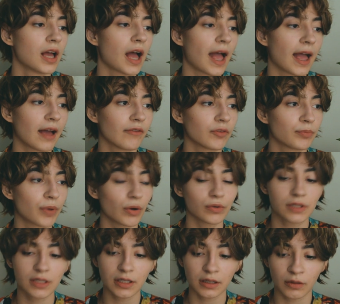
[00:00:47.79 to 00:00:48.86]
I haven't
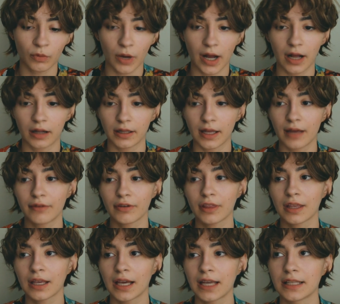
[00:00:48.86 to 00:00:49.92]
posted in a while.
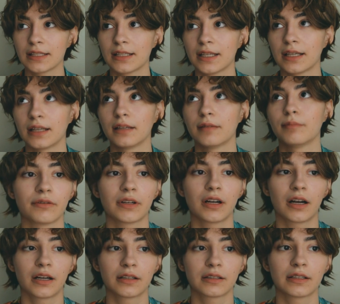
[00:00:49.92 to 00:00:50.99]
Everything I did,
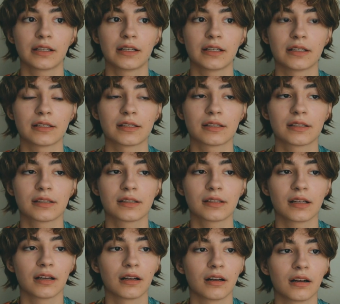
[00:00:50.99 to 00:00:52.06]
regardless,
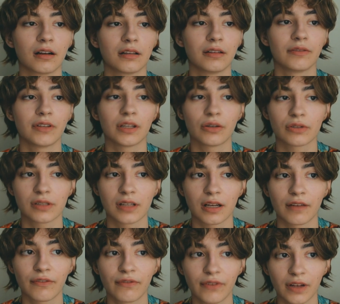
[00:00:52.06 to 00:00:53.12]
the videos that
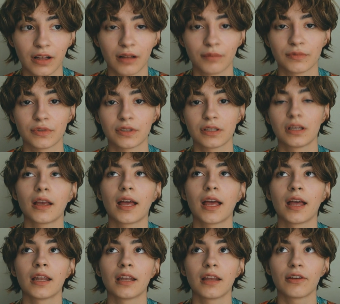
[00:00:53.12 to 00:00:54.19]
I filmed,
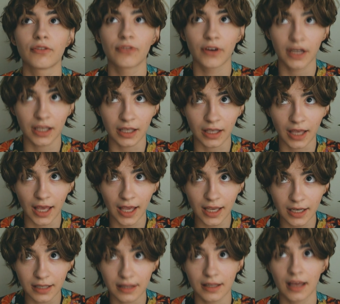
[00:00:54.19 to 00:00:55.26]
and they fucking
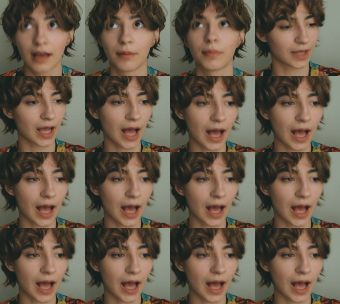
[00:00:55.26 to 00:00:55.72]
hated them.